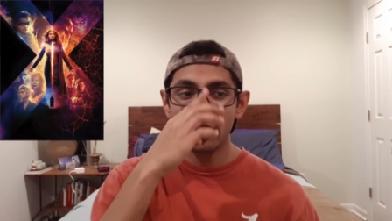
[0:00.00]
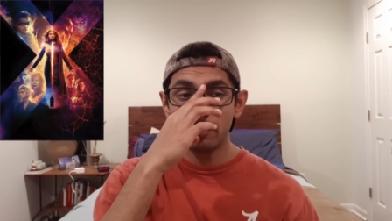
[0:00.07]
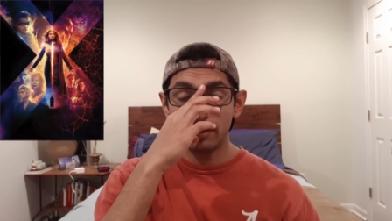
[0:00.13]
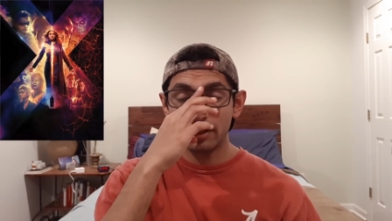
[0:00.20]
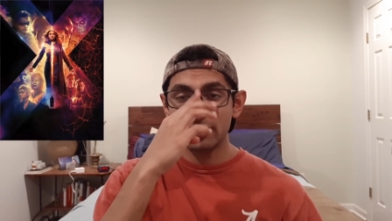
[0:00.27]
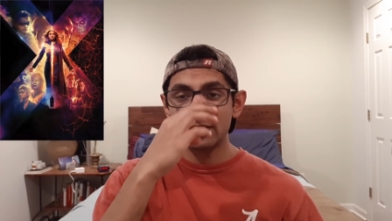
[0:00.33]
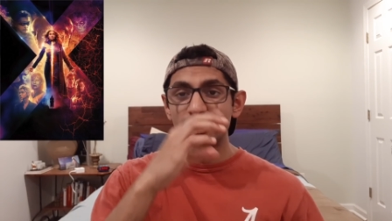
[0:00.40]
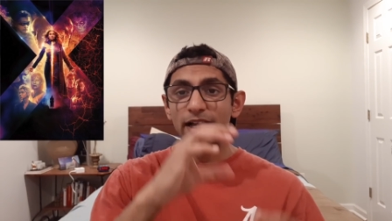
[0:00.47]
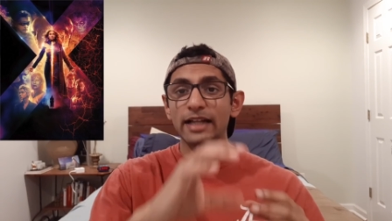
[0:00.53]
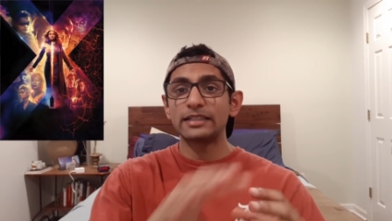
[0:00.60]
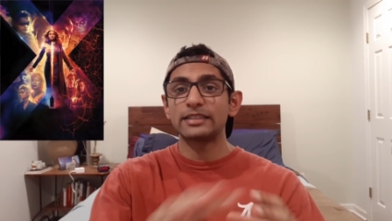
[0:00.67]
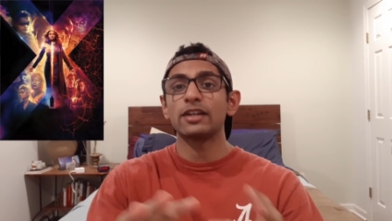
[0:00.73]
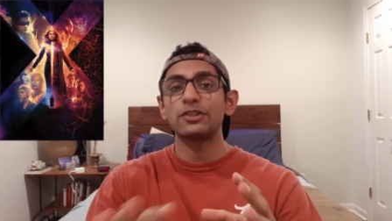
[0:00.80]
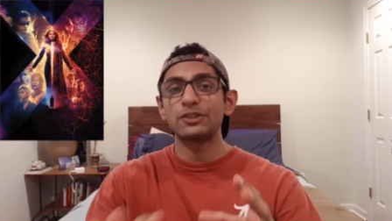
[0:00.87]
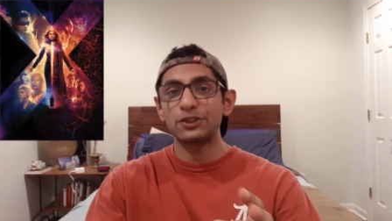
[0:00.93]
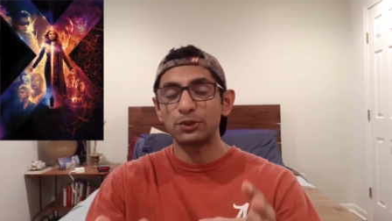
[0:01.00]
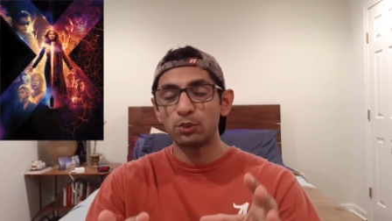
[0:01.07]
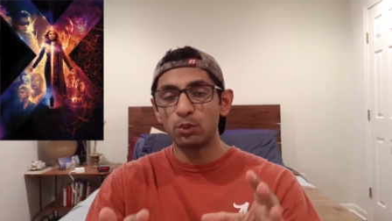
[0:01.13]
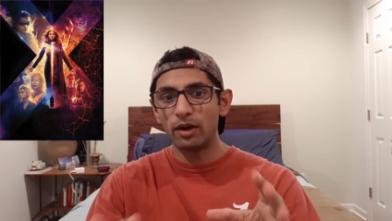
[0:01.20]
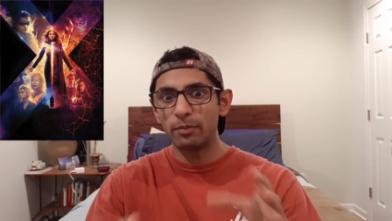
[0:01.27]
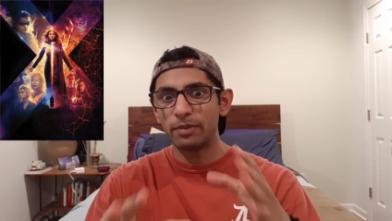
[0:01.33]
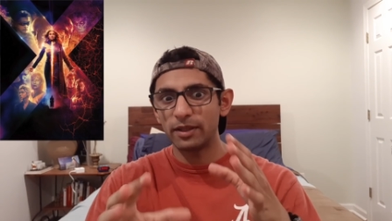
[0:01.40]
because that tells you
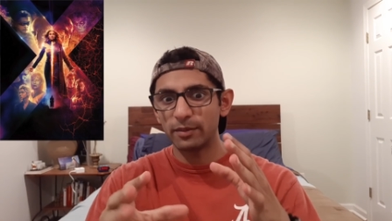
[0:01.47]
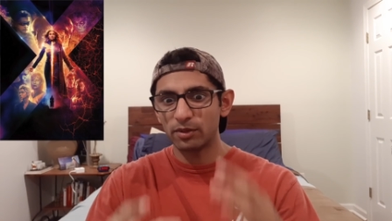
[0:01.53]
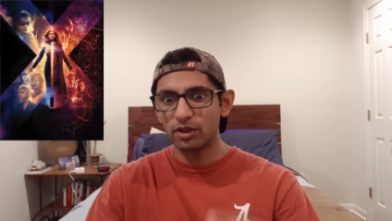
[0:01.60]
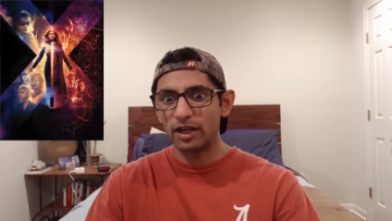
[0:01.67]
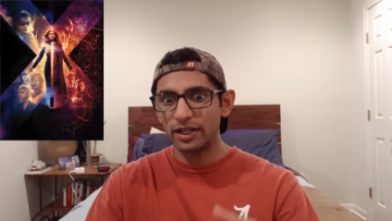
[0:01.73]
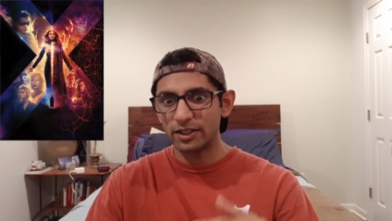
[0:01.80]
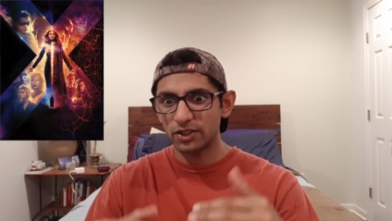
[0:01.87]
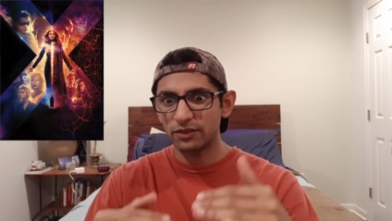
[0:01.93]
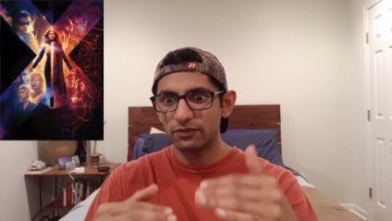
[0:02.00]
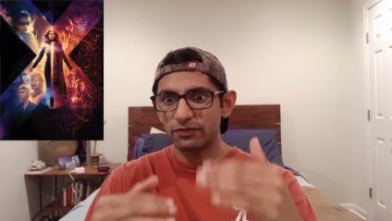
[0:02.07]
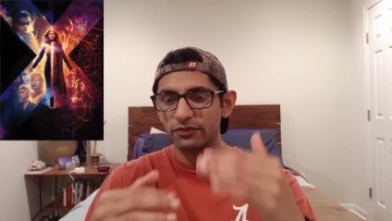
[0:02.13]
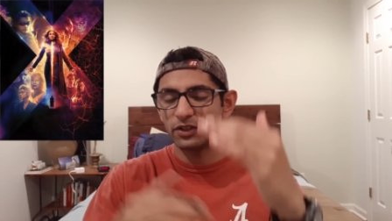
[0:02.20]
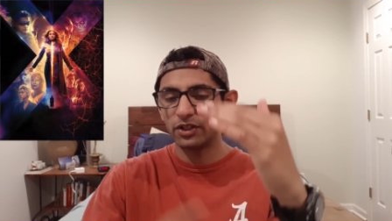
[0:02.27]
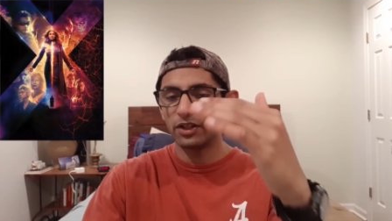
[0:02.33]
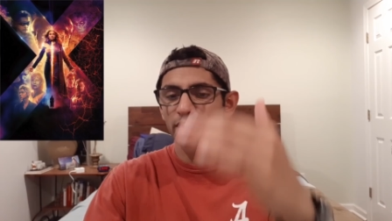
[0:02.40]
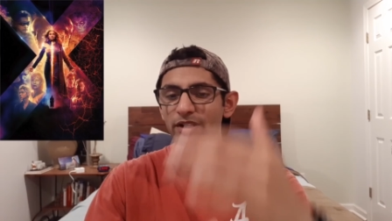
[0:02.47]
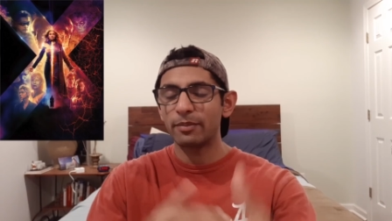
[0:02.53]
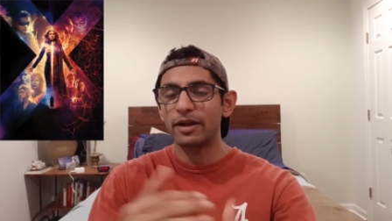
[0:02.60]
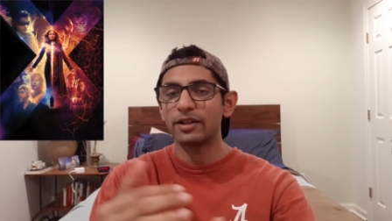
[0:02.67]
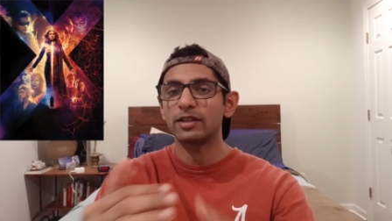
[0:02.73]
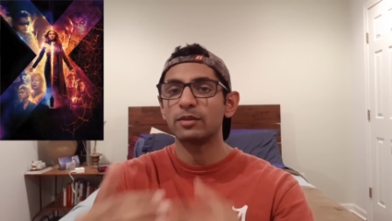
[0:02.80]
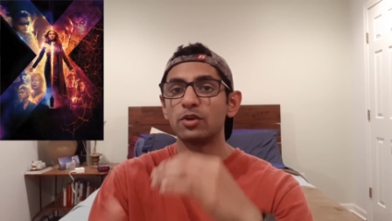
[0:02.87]
what people are actually feeling
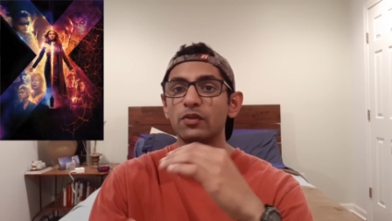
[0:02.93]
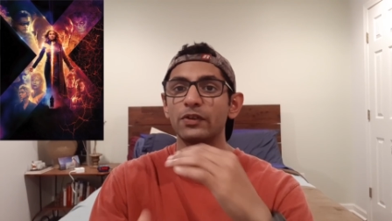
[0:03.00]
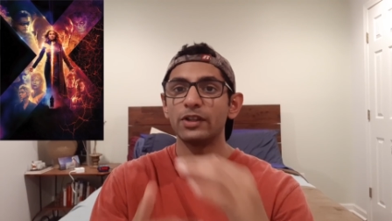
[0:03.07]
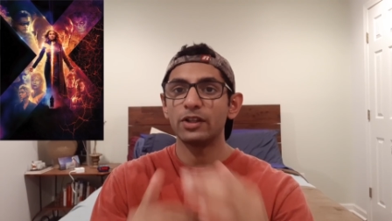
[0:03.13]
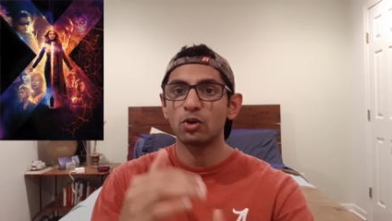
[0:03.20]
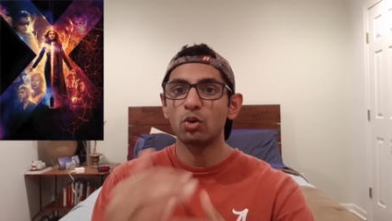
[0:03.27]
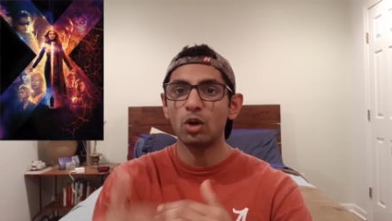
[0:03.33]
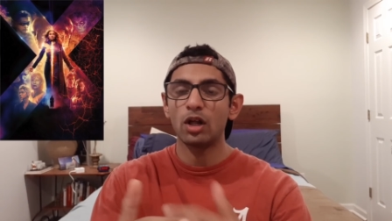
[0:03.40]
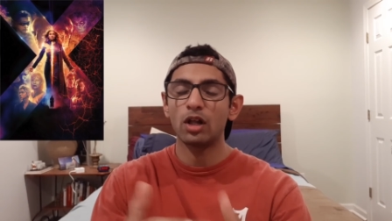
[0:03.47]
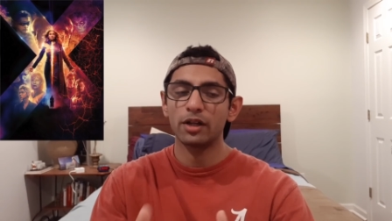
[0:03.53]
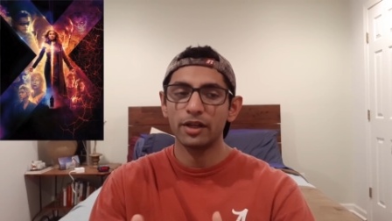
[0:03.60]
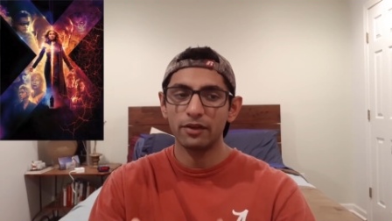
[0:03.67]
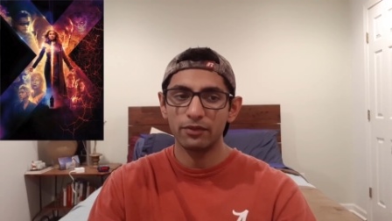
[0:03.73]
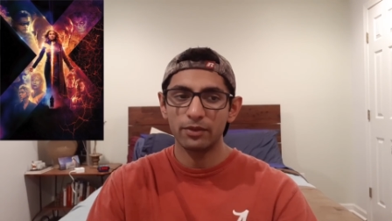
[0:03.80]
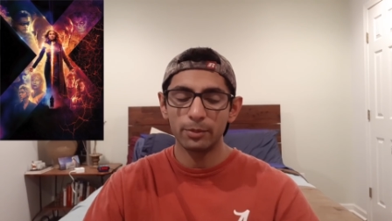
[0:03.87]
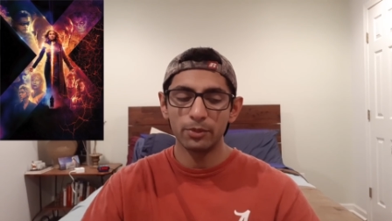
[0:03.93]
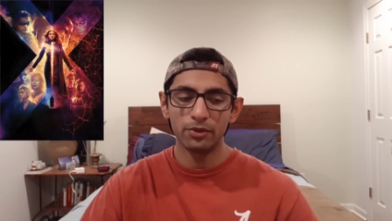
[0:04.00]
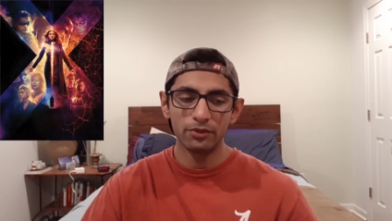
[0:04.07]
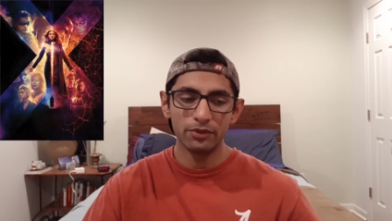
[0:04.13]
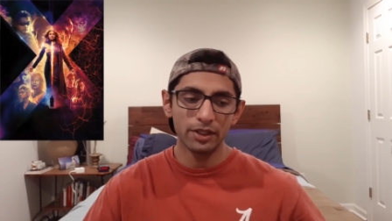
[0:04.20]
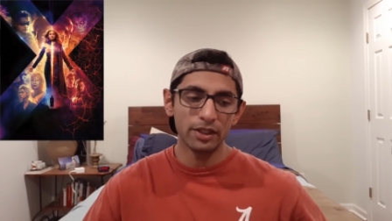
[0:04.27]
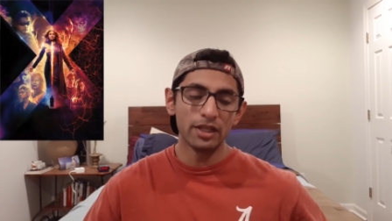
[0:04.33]
about the movie, the quality of the
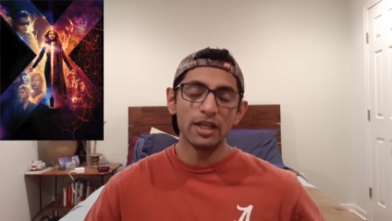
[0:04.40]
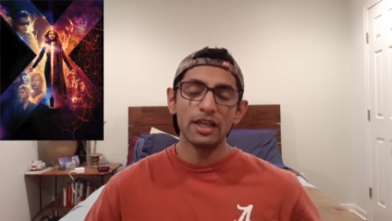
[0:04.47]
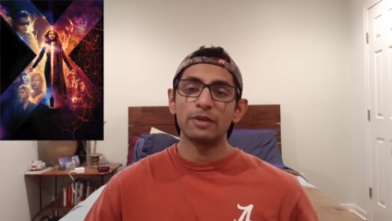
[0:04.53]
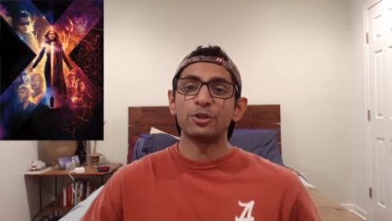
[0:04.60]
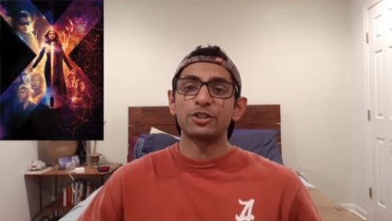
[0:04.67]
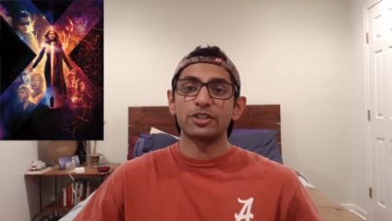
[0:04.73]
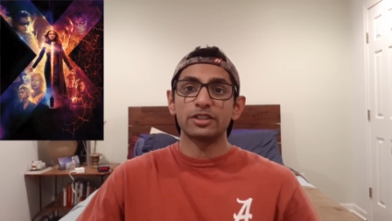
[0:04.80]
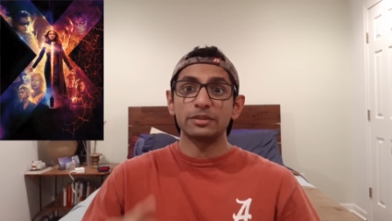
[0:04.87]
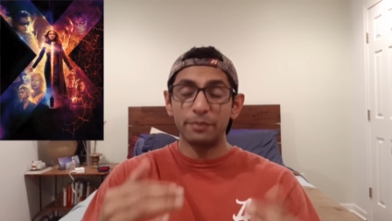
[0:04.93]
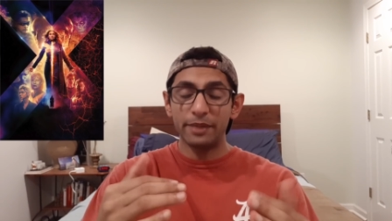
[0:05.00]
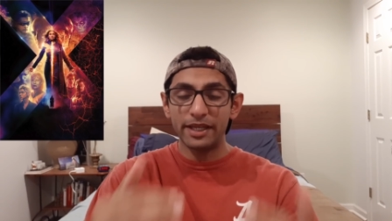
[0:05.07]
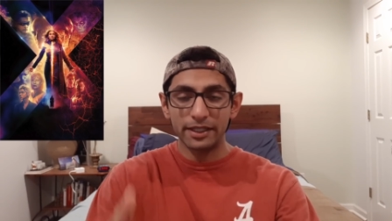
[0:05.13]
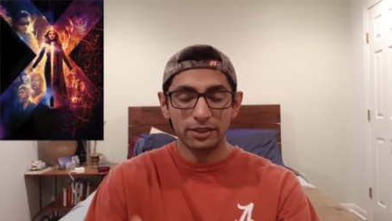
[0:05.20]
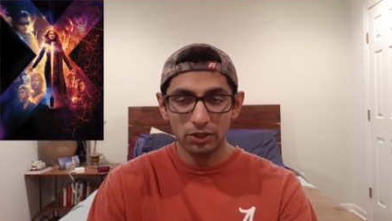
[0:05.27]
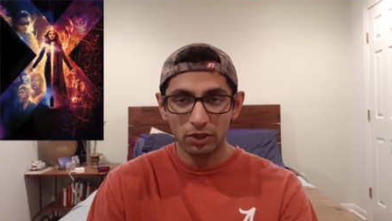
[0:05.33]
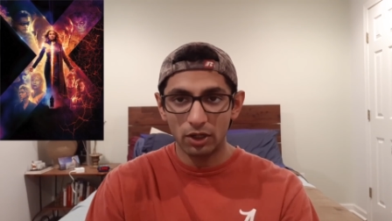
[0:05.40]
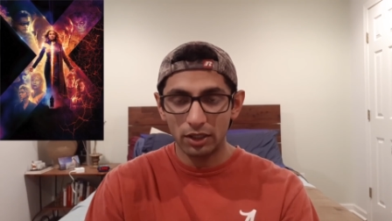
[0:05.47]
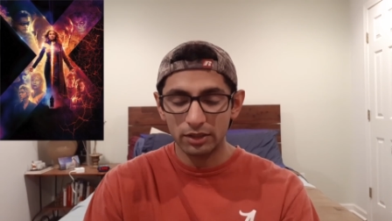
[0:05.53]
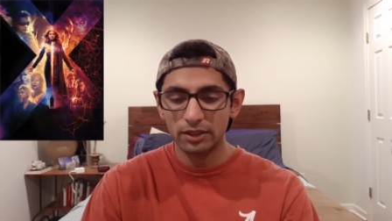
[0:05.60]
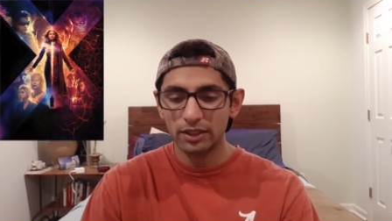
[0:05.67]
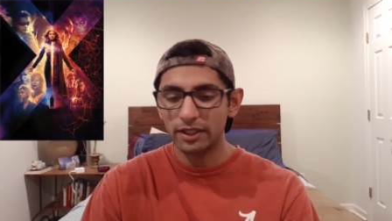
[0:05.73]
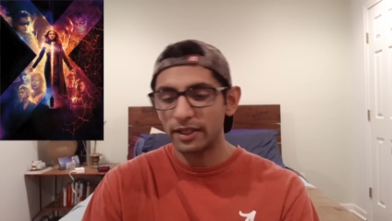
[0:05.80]
movie, which is mixed,
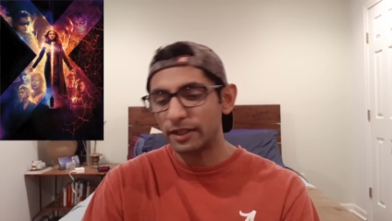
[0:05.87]
honestly.